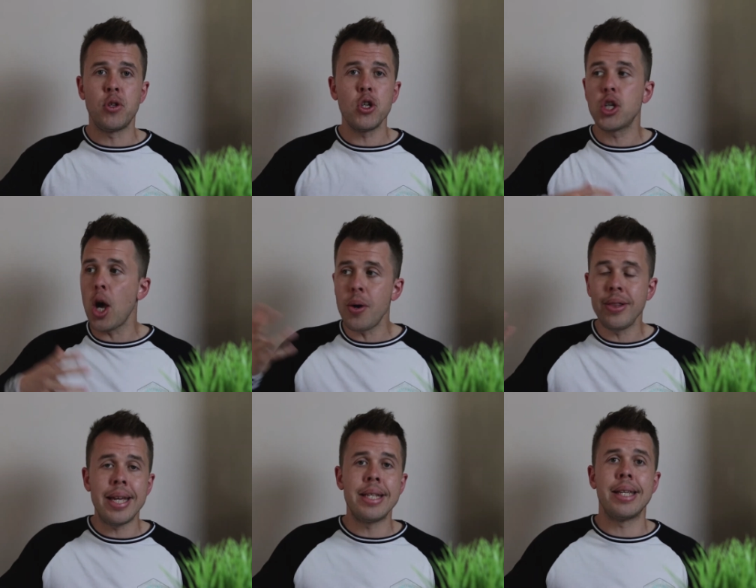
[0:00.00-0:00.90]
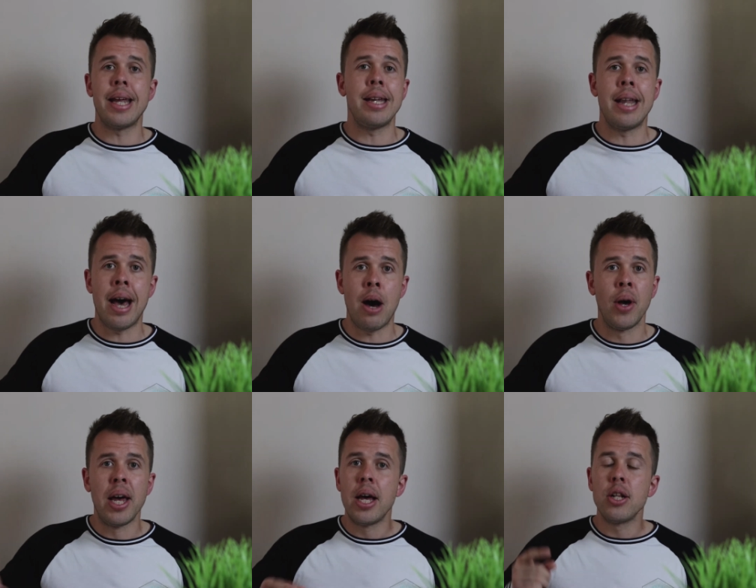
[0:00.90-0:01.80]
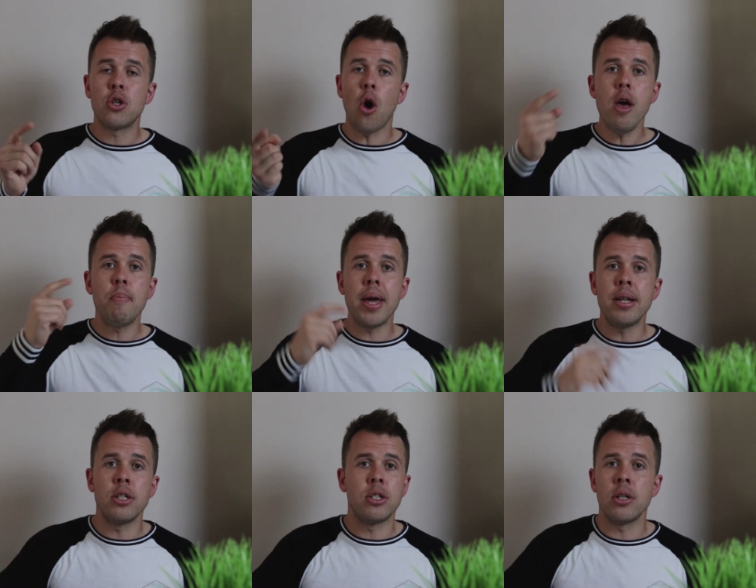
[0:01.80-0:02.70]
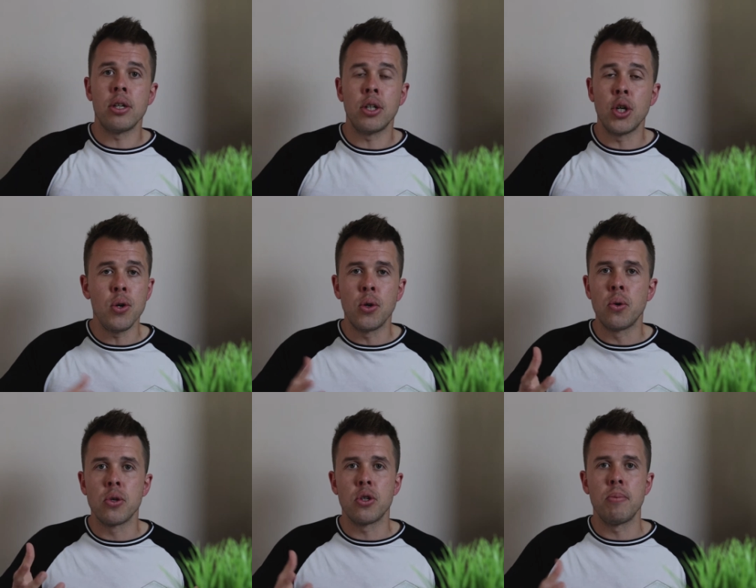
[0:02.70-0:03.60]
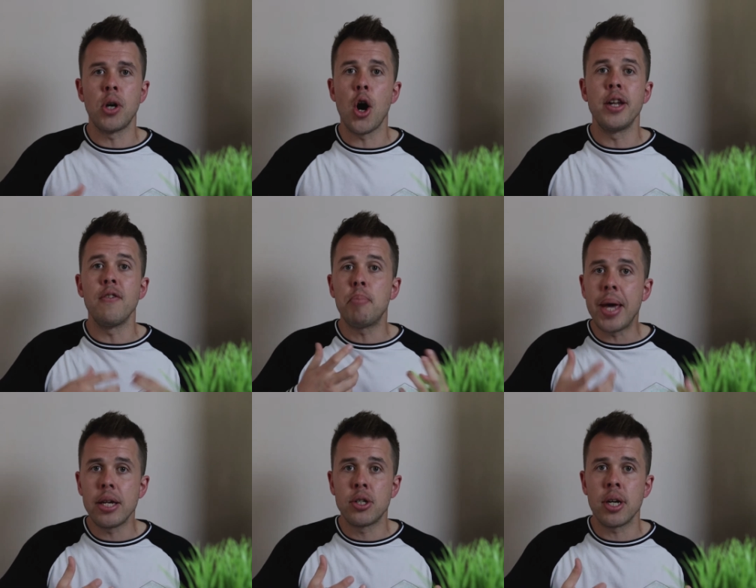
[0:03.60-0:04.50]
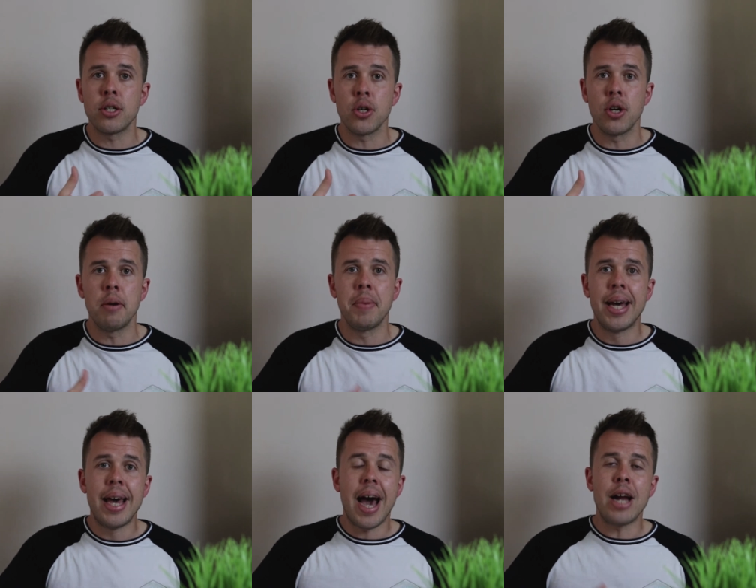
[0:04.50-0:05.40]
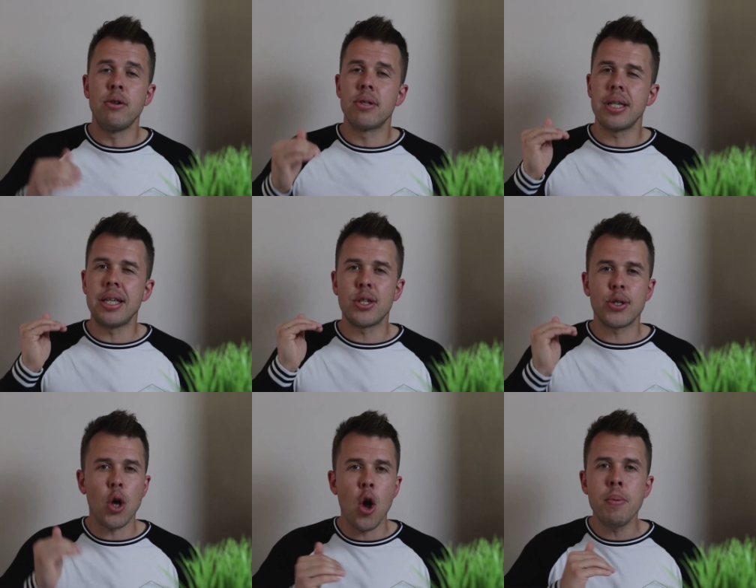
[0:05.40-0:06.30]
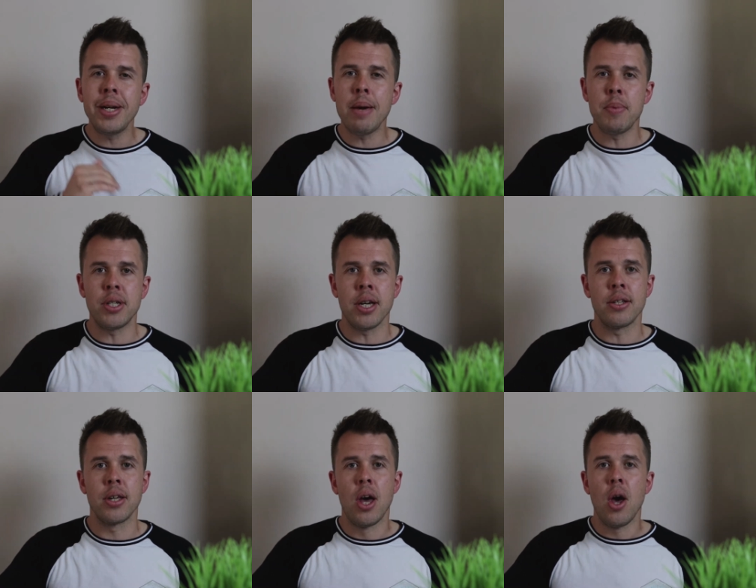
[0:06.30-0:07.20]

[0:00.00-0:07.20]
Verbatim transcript: Just go on the internet now, type into Google some kind of picture term and you'll see so many images